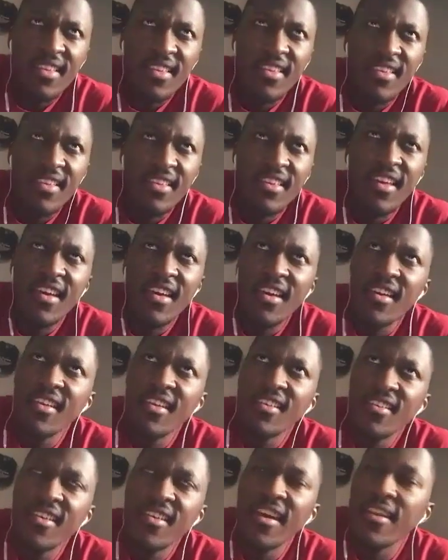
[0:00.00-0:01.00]
Yeah,
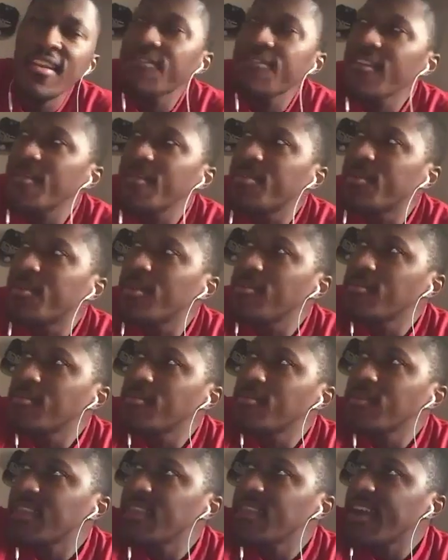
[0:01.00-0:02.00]
you got a fair point
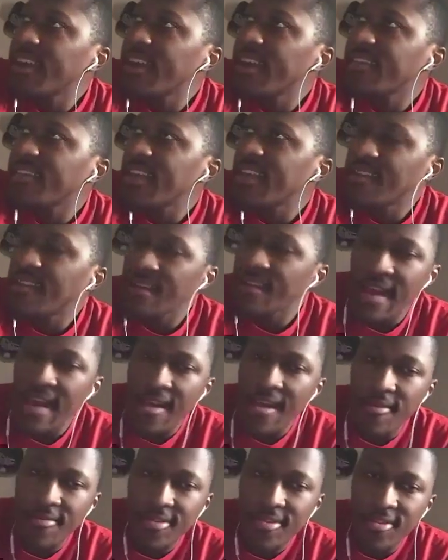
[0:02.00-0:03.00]
with that because
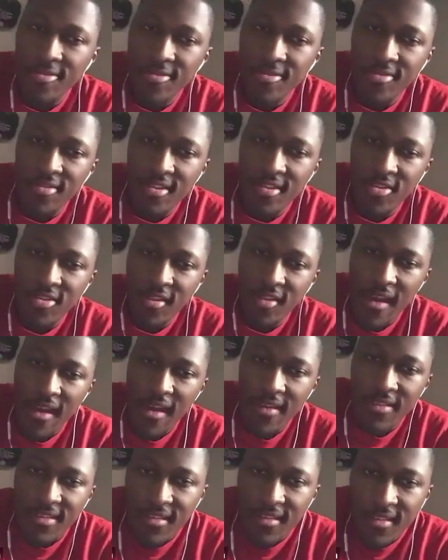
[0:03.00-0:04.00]
I'll usually
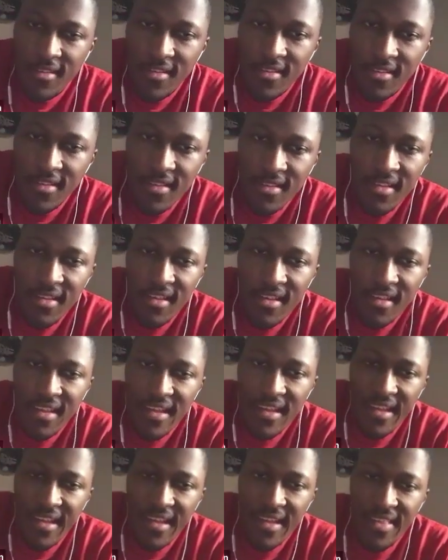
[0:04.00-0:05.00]
try to
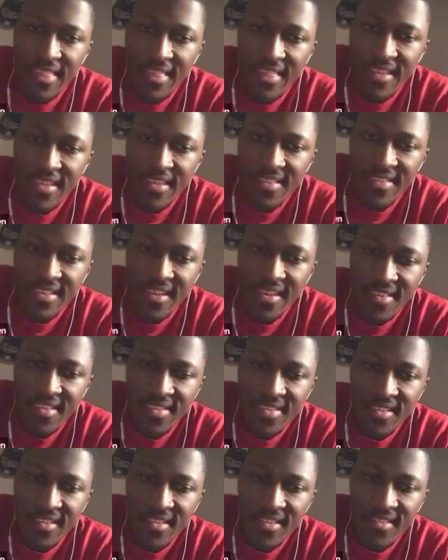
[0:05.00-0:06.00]
at least get
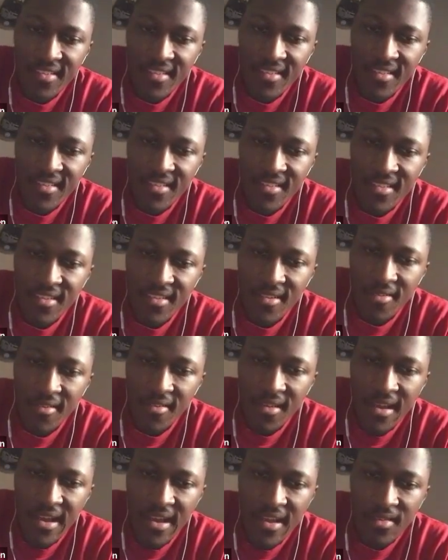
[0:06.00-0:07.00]
certain
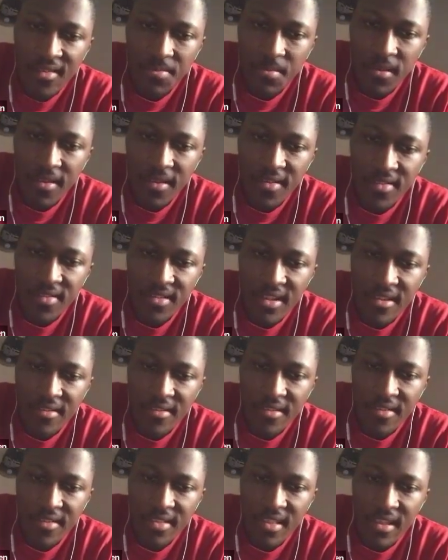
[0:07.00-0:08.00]
cosplayers and
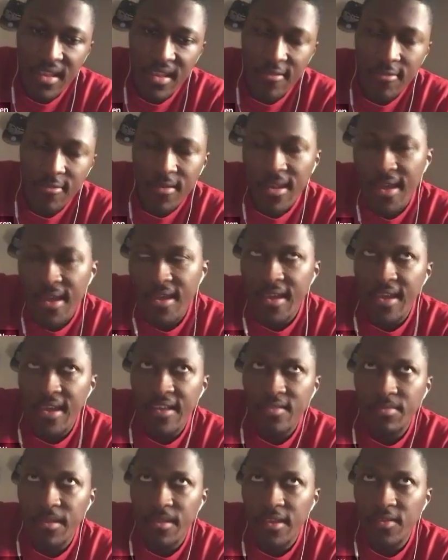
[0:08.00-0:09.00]
everything. Well, not
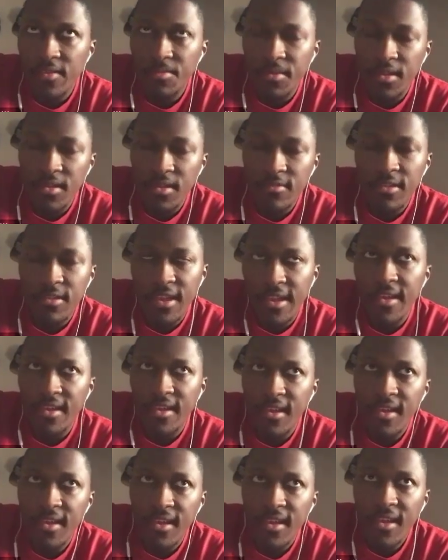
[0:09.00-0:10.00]
cosplays, but yeah,
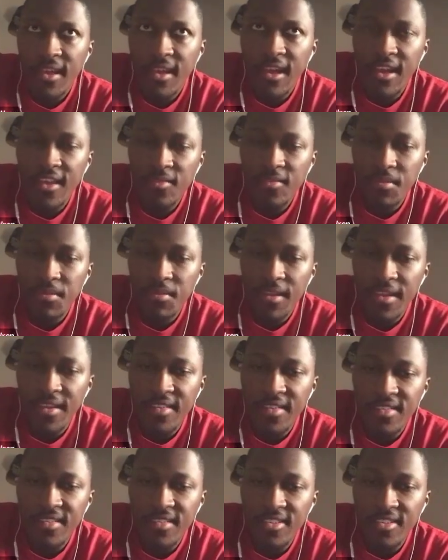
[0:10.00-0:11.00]

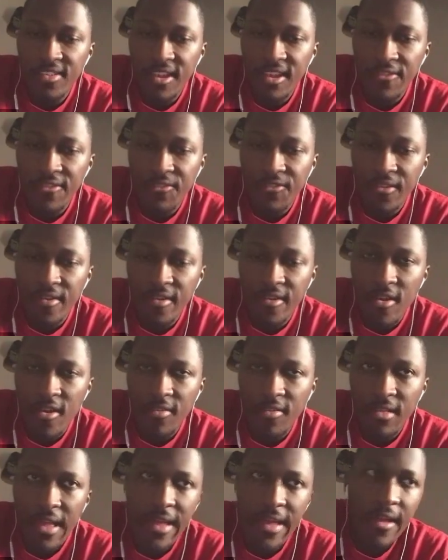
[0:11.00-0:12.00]
cosplays and trying to figure
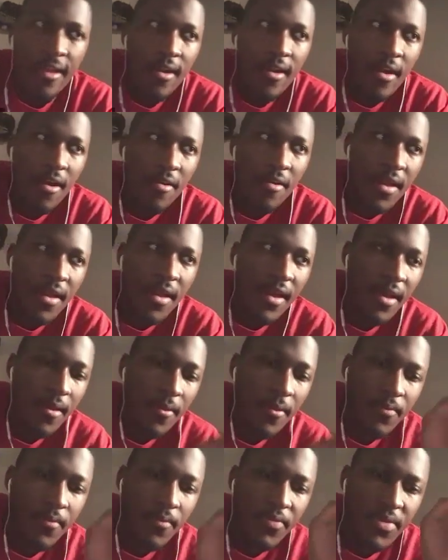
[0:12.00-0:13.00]
out like okay.
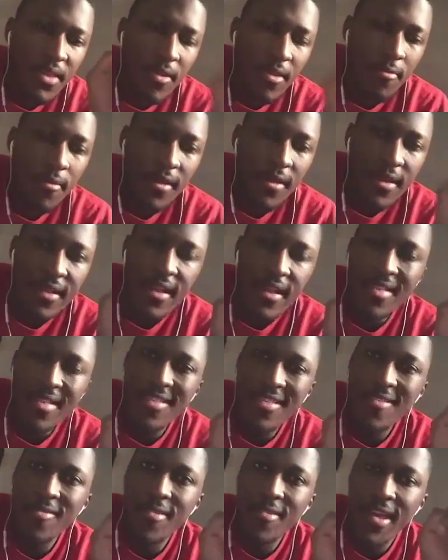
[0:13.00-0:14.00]
what can I
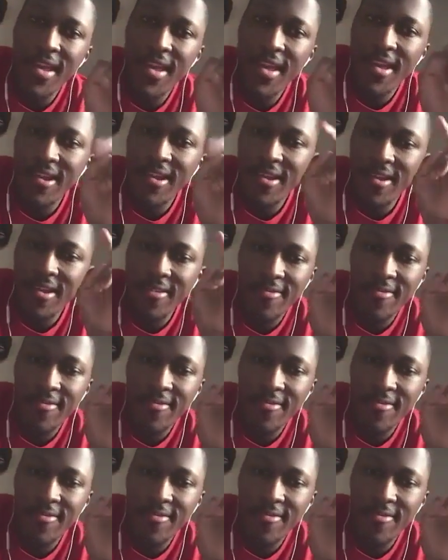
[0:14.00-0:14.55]
do here?